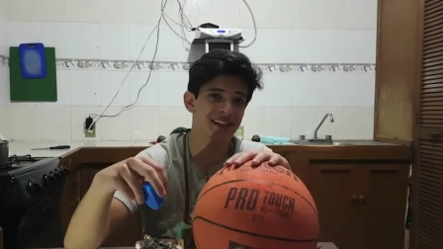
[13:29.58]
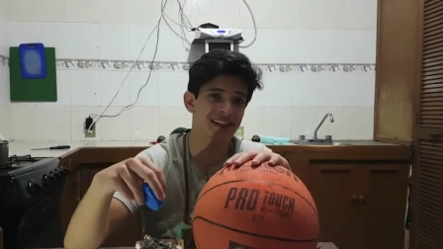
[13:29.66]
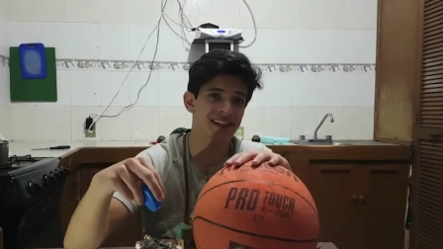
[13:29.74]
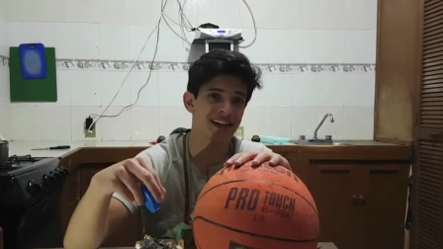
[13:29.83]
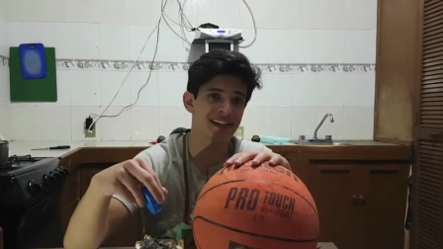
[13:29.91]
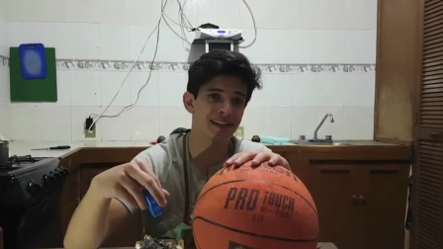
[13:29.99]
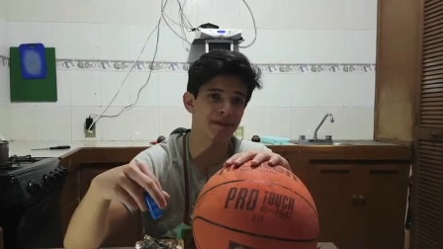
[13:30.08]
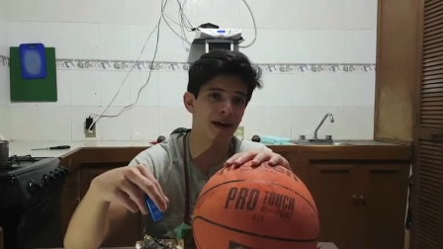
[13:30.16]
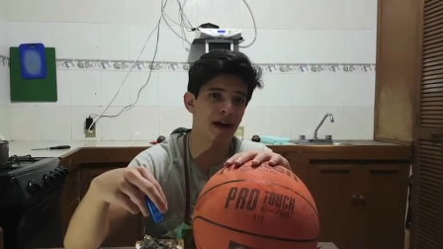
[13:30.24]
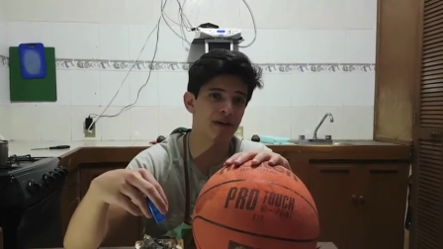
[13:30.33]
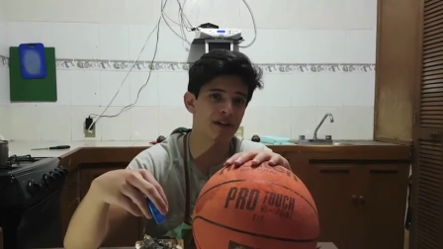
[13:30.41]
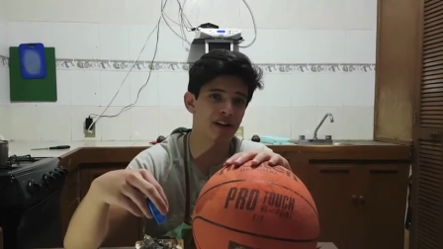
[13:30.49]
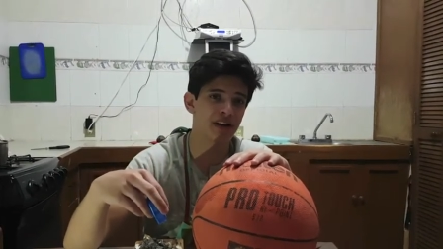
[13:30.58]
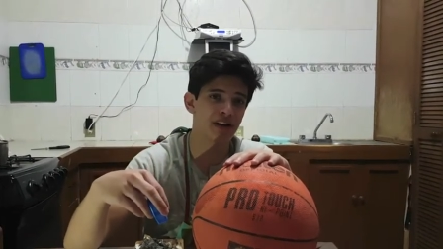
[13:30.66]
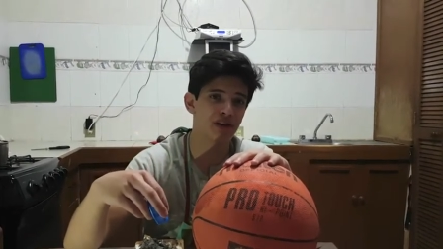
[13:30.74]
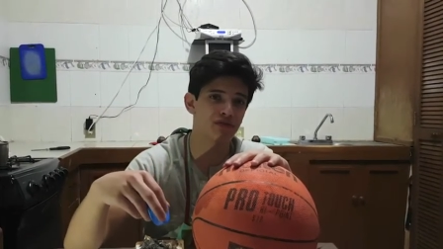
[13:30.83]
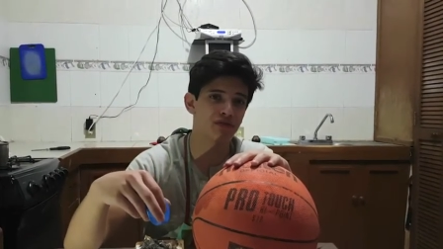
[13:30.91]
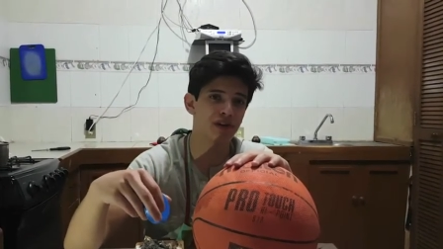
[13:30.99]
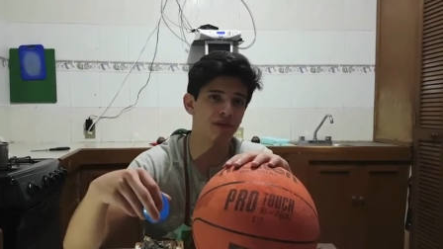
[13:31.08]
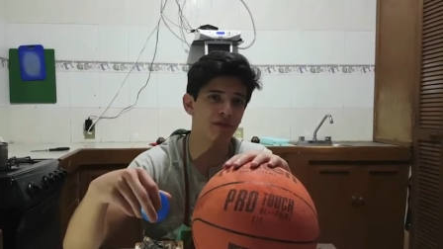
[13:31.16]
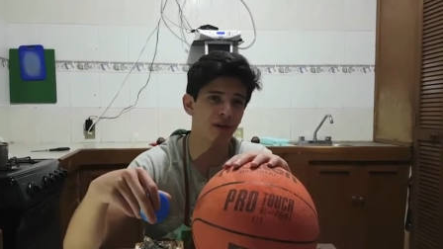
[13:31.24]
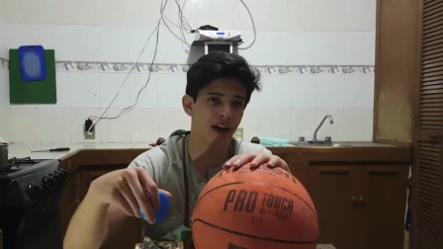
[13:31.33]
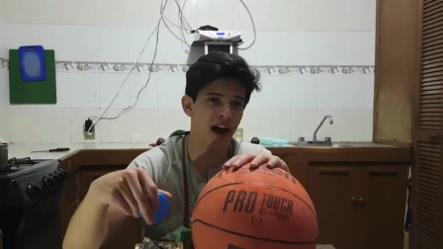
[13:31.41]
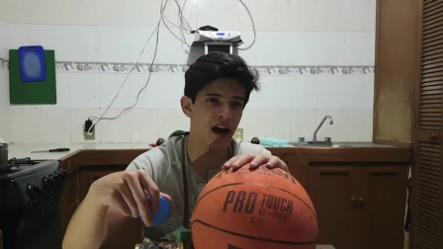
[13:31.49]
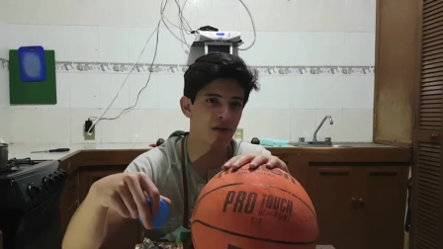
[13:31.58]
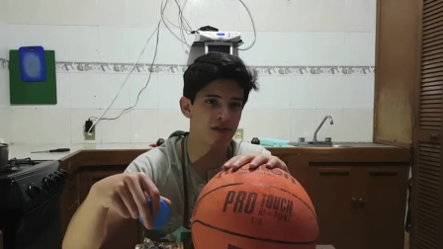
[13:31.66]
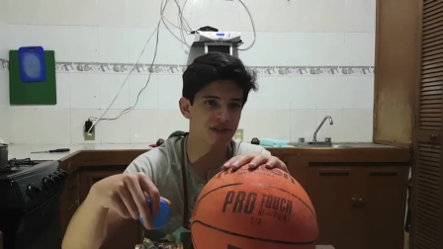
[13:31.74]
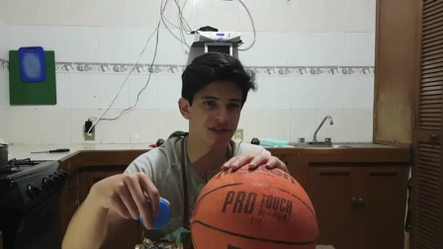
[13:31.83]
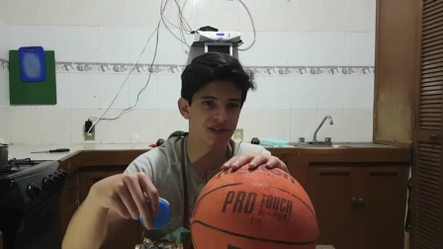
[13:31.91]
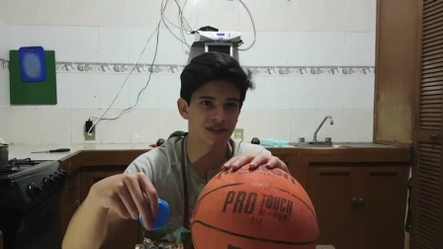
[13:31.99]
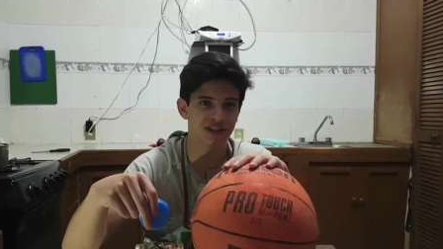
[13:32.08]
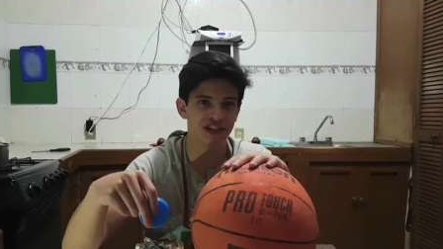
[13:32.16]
takes about 24 hours,